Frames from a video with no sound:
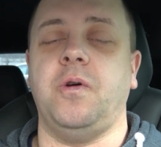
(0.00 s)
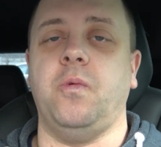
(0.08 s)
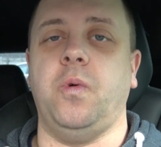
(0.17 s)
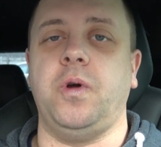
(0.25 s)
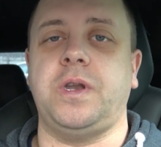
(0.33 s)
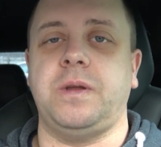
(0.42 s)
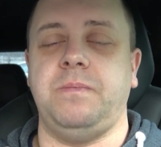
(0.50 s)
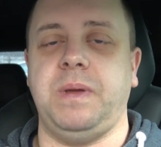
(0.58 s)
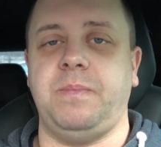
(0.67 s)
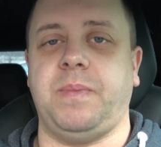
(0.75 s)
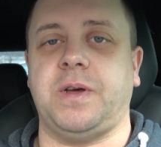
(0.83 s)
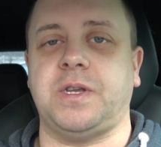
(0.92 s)
would
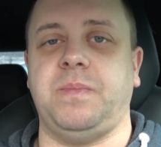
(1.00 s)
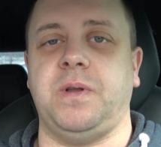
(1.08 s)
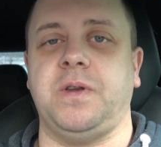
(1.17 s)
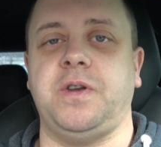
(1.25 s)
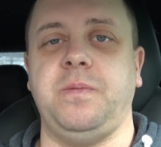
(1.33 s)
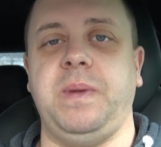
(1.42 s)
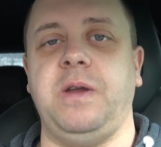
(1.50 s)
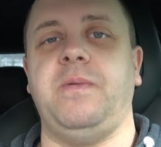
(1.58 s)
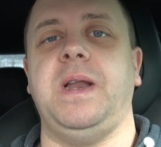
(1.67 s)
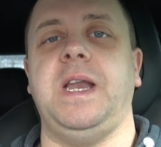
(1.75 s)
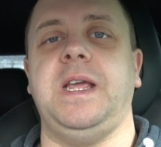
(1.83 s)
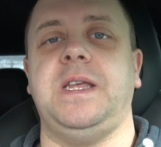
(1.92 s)
be possible to be
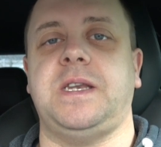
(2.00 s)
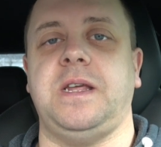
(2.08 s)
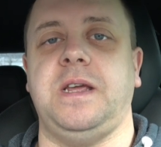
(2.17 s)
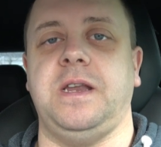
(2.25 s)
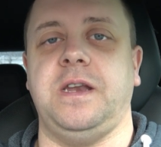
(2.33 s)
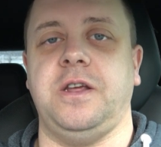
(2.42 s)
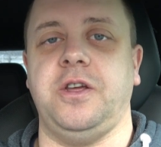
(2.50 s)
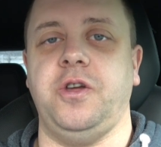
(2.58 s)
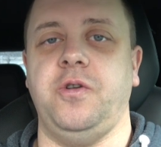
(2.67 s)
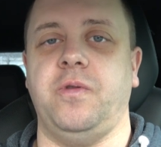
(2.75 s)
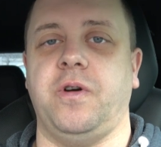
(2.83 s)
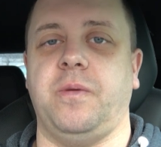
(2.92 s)
released in
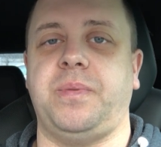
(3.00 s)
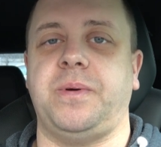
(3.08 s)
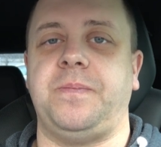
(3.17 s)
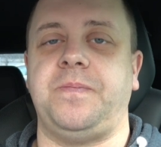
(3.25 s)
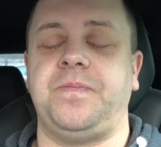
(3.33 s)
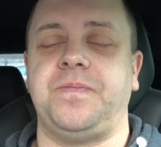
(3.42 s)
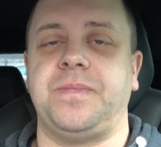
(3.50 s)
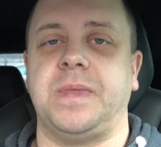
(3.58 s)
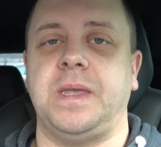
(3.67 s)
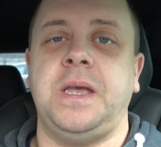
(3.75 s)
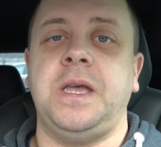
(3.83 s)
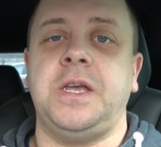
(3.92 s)
Europe.
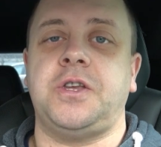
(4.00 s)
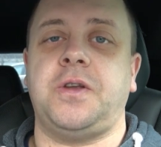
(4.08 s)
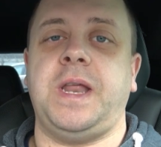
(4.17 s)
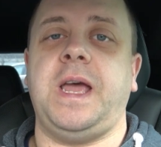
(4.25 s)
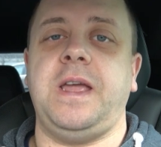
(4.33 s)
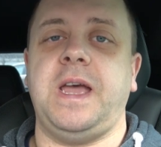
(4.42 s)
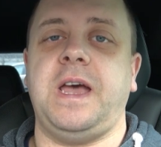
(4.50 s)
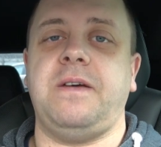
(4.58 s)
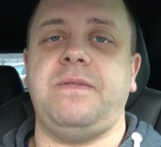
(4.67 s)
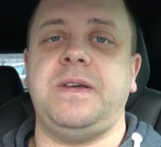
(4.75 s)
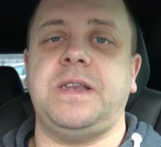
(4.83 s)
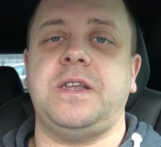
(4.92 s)
So there you
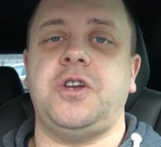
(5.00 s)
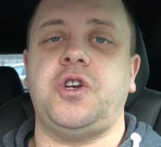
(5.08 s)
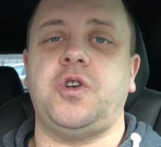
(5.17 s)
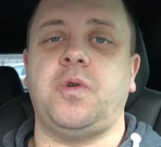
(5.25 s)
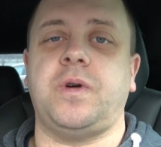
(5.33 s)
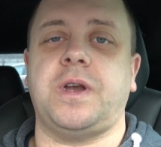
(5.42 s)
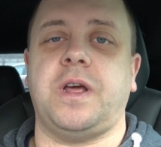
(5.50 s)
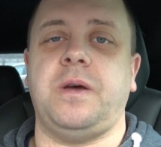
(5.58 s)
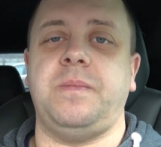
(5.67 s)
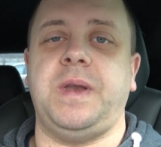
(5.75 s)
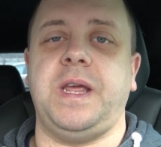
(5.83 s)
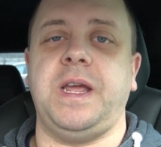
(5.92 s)
have it, short
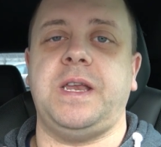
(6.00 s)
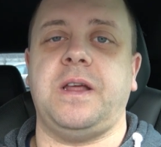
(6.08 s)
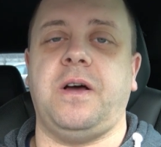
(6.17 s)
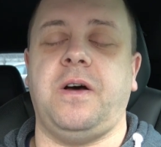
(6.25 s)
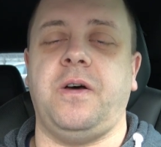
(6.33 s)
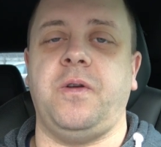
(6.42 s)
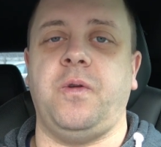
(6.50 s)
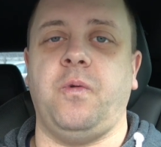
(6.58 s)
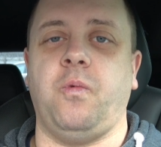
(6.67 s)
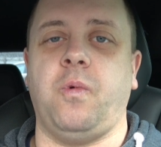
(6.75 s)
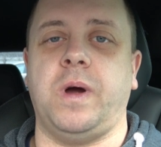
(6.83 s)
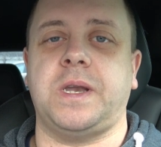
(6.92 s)
update on
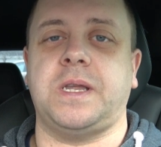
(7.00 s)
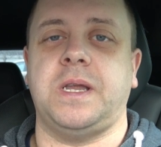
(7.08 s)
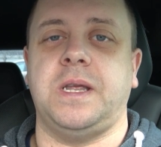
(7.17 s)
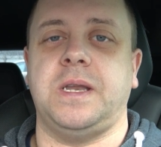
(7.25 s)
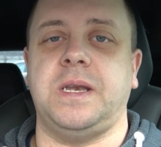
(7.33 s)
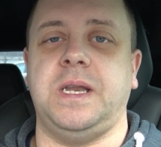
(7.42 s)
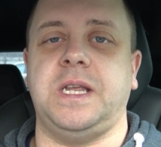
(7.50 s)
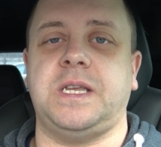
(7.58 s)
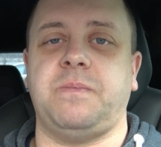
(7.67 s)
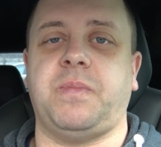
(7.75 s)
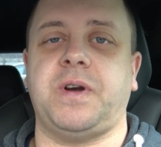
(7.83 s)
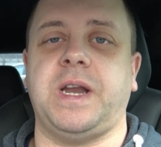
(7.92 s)
what this
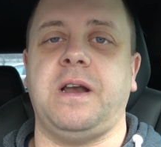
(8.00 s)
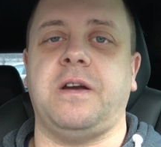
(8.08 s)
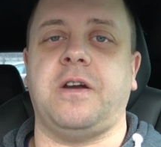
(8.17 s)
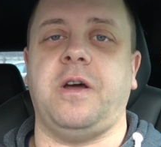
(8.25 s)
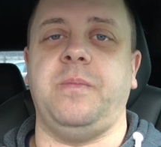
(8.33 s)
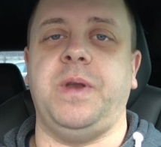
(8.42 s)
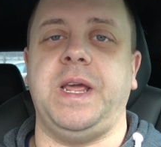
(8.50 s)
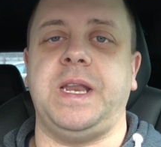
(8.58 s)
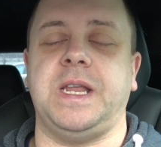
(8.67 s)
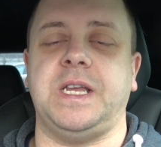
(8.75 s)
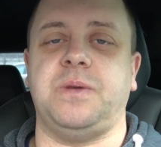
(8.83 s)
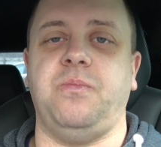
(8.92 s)
particular
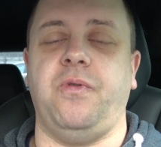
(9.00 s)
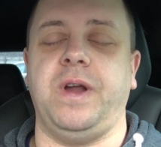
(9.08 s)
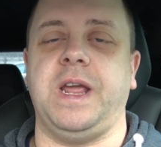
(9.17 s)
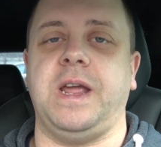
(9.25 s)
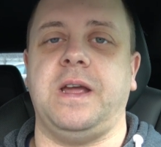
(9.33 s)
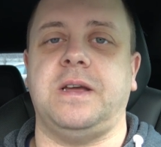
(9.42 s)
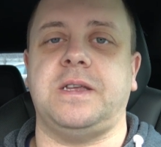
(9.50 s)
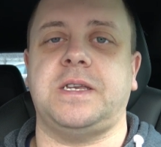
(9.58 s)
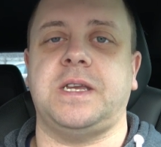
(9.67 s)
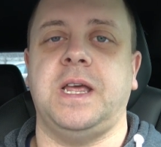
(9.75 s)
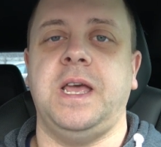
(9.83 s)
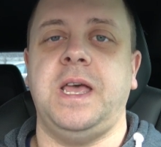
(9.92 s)
update is bringing
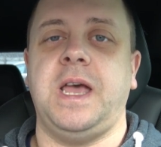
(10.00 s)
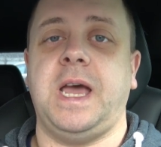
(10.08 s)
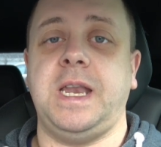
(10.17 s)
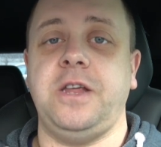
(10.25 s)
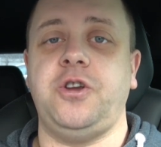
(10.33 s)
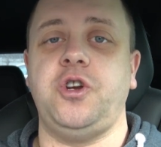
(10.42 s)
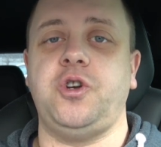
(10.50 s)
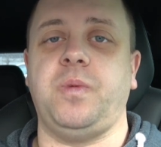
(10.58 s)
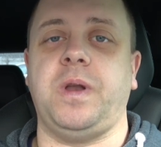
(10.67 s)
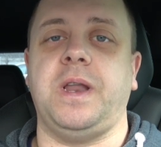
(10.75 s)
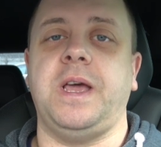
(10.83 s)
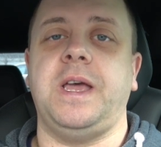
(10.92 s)
us. And as
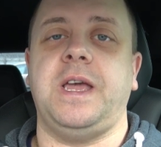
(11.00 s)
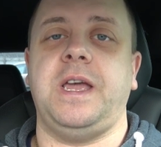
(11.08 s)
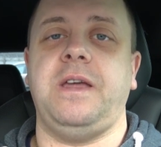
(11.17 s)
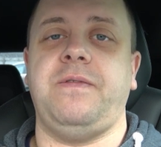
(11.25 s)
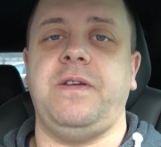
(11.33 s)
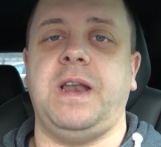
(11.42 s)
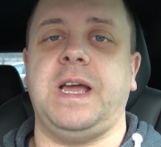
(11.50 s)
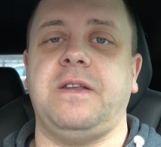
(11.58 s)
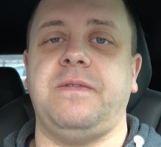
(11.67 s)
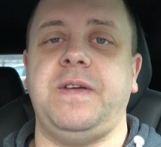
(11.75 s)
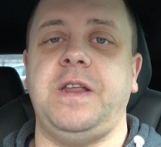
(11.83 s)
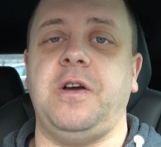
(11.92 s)
usual, if you
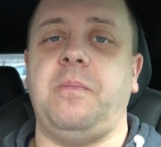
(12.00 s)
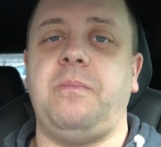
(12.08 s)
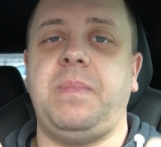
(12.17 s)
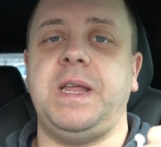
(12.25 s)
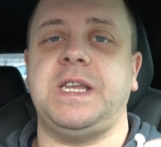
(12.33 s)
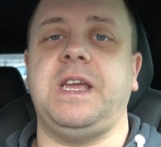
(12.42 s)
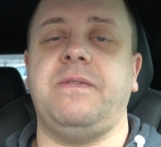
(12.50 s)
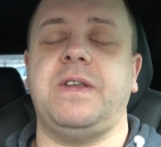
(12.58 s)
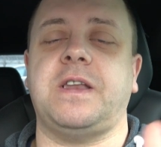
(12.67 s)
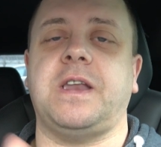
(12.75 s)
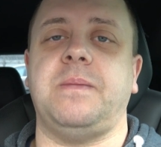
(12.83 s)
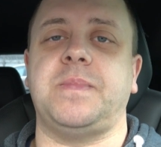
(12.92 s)
the video, please give it
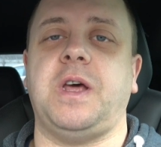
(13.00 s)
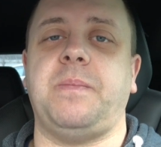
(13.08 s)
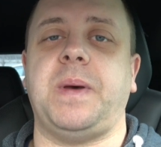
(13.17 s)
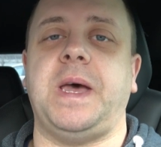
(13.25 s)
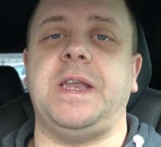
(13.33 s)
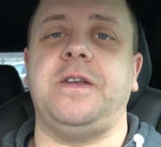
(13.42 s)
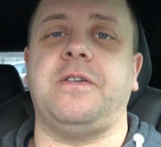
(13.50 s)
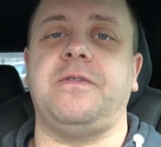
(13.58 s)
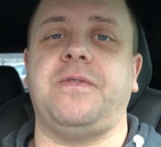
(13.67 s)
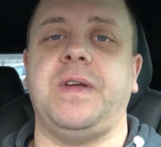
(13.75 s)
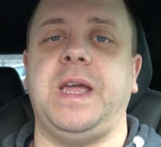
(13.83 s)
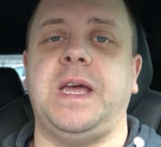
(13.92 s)
a thumbs up and don't
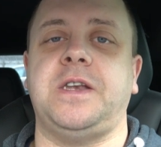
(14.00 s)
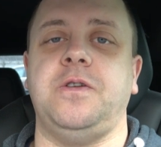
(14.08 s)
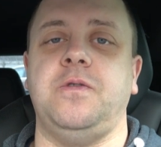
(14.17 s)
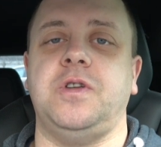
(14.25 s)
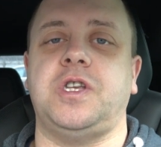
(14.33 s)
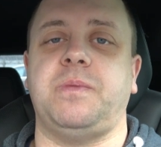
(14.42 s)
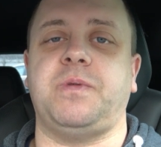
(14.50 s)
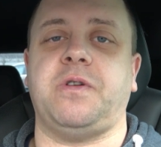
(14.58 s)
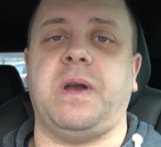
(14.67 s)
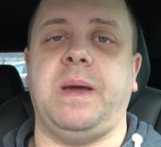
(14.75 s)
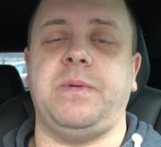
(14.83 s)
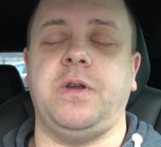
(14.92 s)
forget to
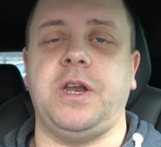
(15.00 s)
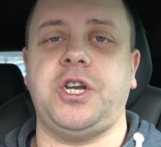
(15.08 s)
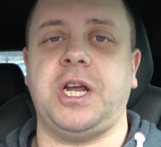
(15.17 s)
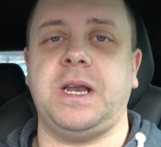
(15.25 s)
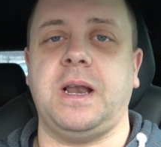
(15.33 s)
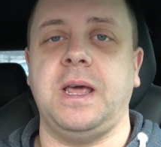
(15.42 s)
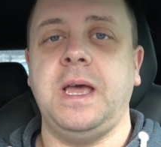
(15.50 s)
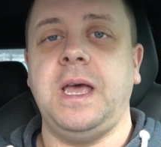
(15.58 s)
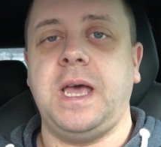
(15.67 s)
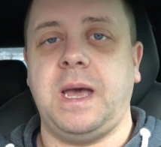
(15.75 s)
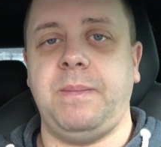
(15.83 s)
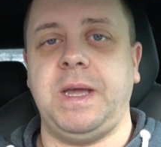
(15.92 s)
subscribe to the channel,
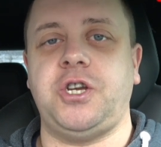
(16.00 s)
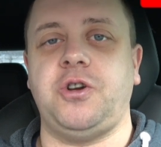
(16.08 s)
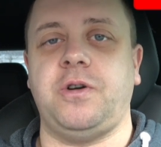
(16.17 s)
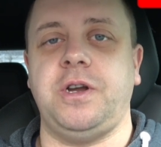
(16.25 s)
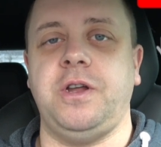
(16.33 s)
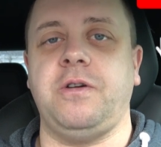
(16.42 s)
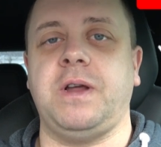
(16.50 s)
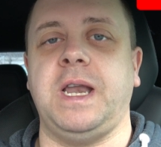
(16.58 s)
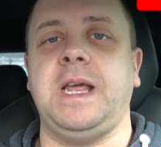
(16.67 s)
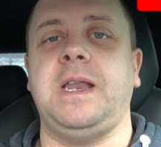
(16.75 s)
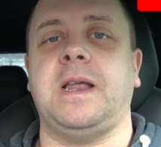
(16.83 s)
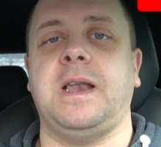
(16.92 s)
and make sure you
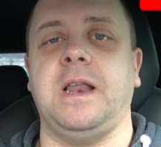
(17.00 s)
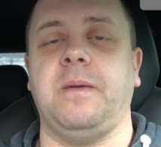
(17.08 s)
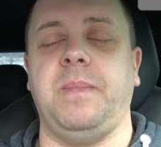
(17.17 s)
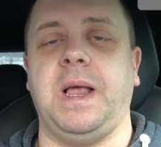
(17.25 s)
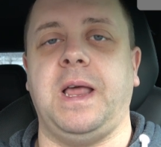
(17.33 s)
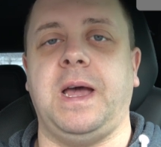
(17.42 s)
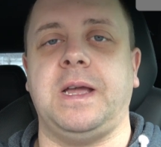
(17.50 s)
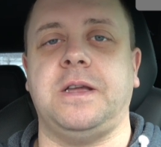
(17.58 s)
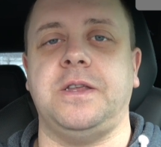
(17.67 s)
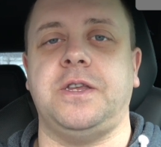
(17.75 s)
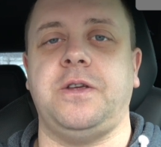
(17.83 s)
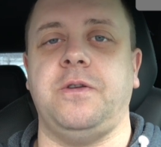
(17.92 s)
click that little bell
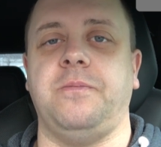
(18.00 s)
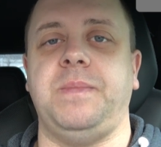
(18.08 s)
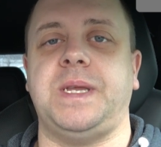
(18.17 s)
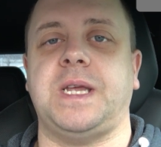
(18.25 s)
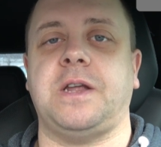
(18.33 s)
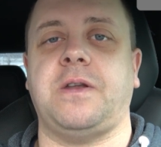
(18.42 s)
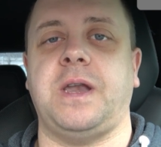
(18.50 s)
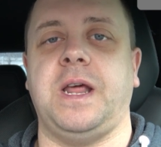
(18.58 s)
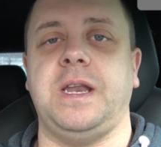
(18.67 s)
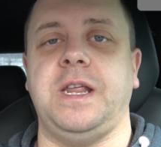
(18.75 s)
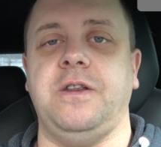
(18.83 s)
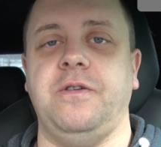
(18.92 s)
icon so you don't miss out on
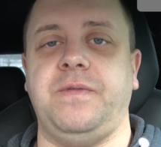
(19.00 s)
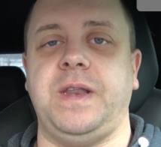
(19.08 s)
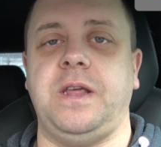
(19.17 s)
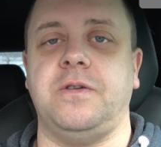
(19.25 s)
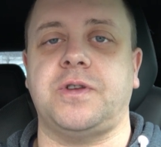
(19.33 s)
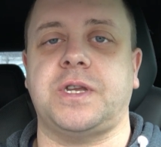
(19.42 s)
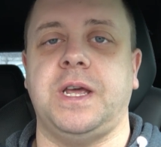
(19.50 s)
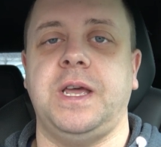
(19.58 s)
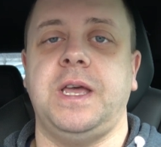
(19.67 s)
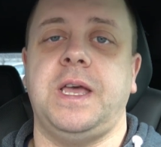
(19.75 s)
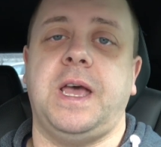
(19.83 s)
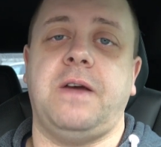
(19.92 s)
any new videos.
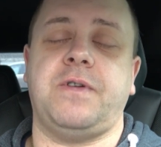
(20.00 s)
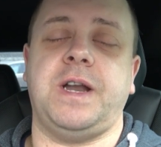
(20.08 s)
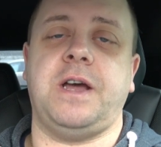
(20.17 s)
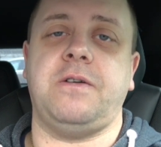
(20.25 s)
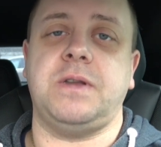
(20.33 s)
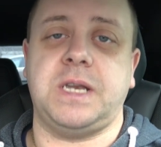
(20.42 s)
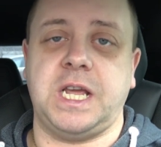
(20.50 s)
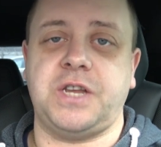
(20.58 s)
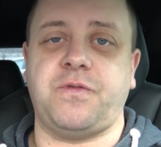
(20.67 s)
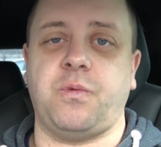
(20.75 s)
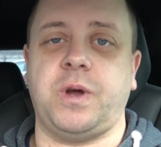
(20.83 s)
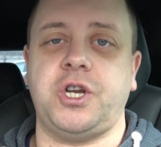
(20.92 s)
And for now, thanks
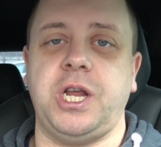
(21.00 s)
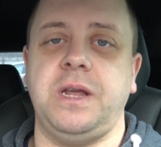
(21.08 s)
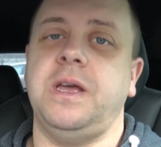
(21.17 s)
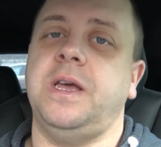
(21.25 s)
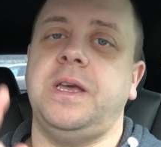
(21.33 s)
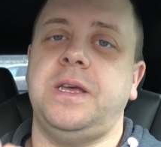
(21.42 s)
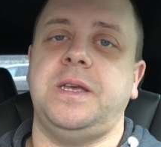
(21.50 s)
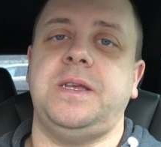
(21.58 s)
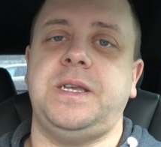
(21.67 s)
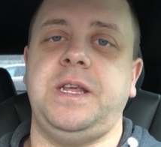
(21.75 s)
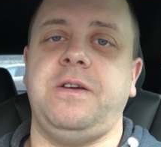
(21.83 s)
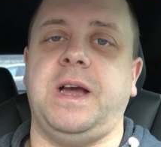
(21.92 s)
for watching.
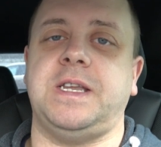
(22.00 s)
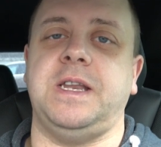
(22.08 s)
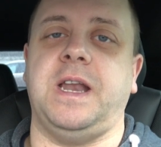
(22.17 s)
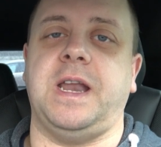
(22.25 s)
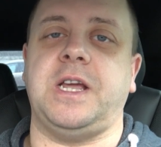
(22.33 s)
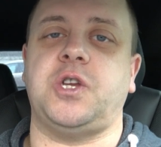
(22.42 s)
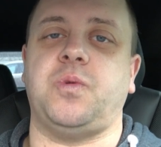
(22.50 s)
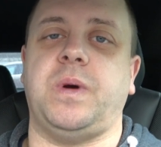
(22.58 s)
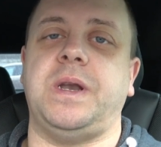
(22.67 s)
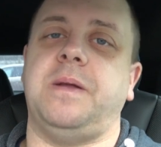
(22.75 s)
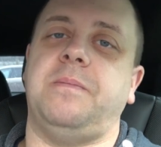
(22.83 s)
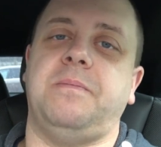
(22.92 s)
See you guys in the next
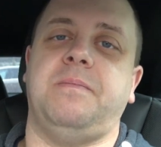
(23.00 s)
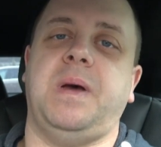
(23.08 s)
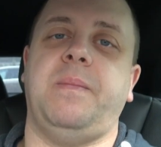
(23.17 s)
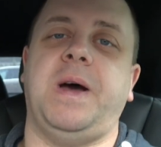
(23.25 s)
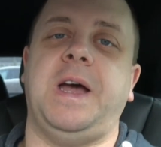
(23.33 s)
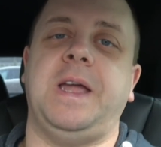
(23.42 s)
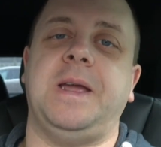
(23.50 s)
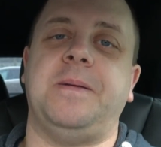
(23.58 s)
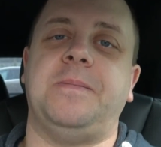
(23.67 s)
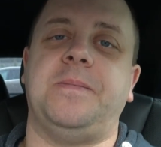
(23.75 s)
one. Bye-bye.